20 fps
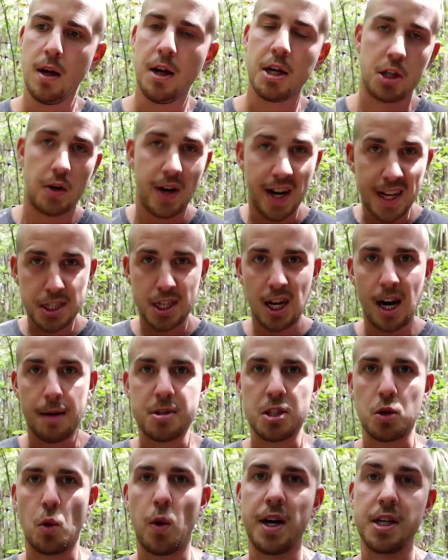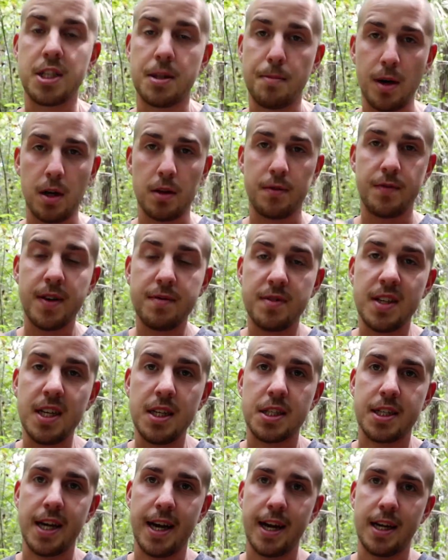So an Instagram story is about
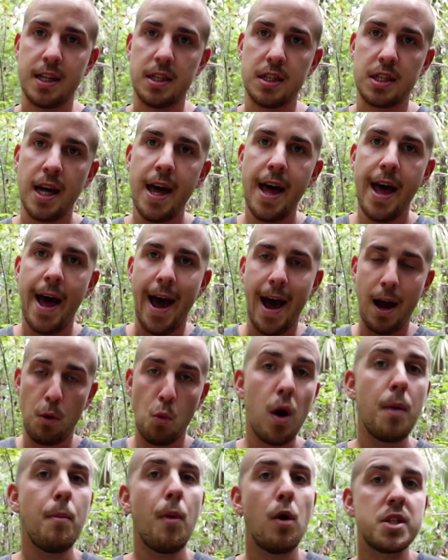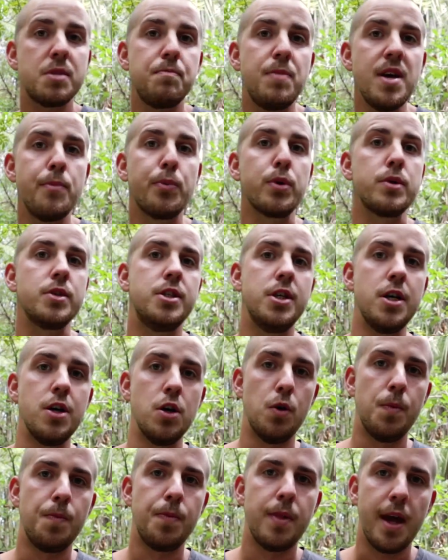15 seconds, and what most people
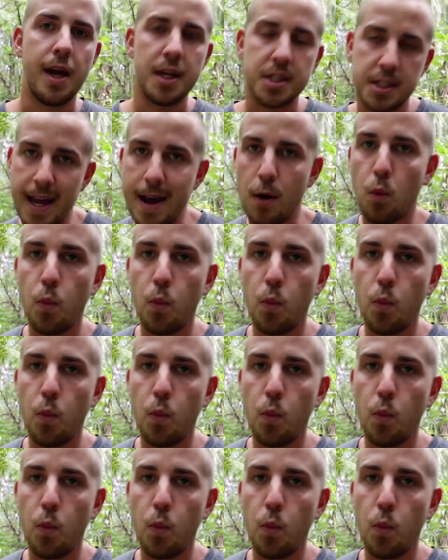do is they